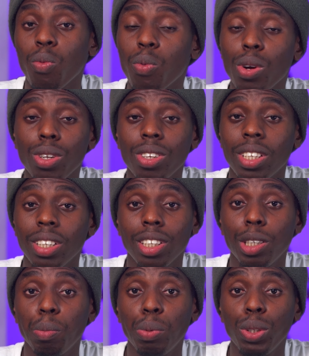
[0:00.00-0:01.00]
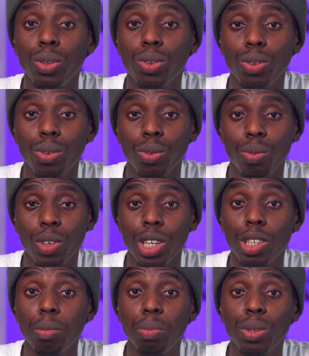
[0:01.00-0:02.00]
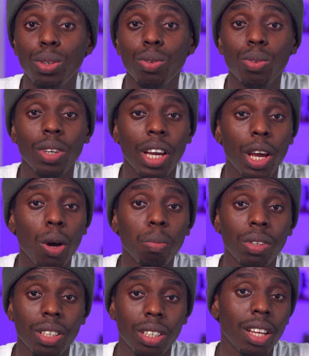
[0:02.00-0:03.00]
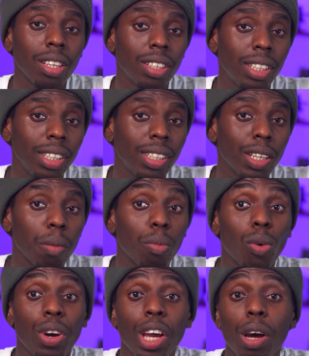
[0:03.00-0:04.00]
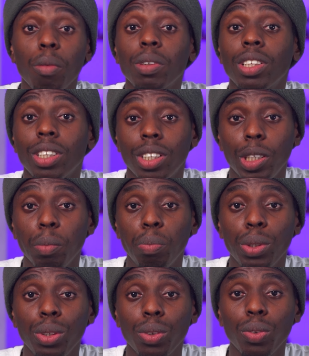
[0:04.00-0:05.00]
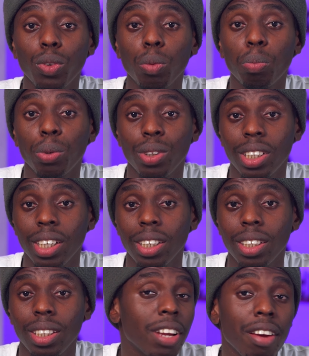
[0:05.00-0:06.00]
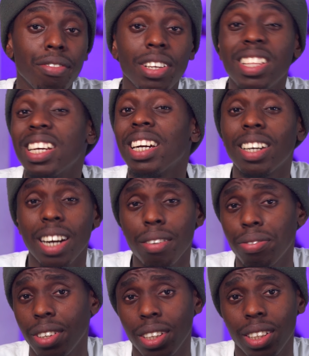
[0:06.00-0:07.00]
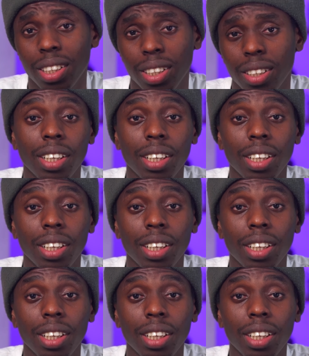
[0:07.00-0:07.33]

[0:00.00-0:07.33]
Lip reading: What does a GPU do? A GPU helps the system, or helps the CPU to process everything graphics,